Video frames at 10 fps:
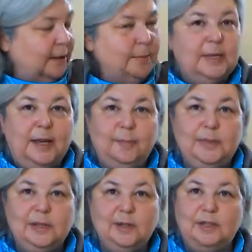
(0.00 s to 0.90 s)
comes up.
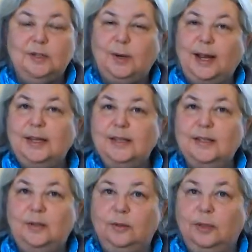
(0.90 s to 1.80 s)
It's good to track it
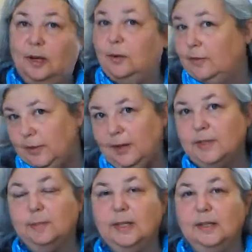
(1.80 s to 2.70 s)
so you'll know if you have
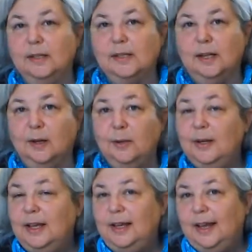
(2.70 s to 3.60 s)
something that's
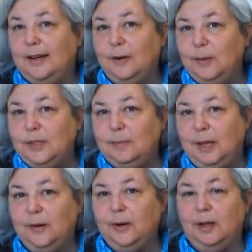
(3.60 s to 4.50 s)
slow. I grow a
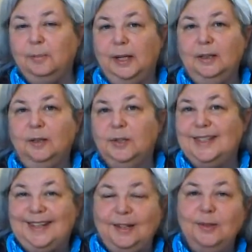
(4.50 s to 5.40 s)
tomato called Butler
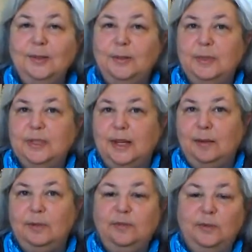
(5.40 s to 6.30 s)
Skinner that was
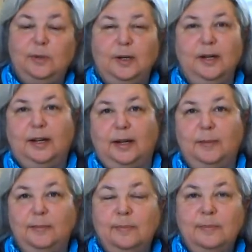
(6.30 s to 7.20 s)
named for
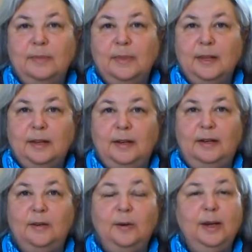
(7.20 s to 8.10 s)
an
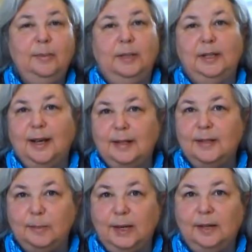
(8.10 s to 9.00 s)
incredibly
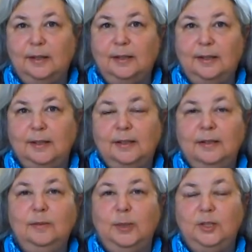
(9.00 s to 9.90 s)
nice man
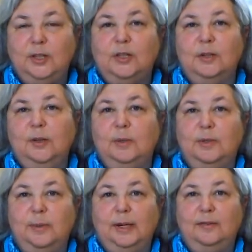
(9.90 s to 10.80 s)
in Winchester who
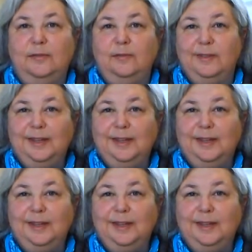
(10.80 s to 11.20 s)
was one of,